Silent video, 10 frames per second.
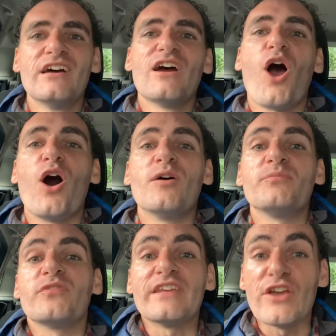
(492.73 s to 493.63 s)

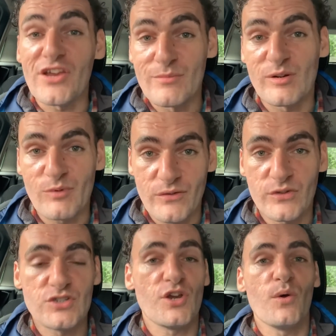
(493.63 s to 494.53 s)
on the Early Morning
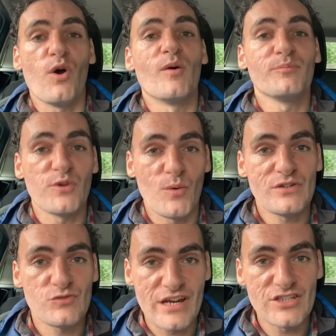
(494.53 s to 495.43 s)
Breakfast Show on Pure
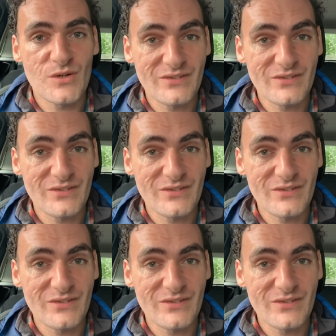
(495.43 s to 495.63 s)
West Radio,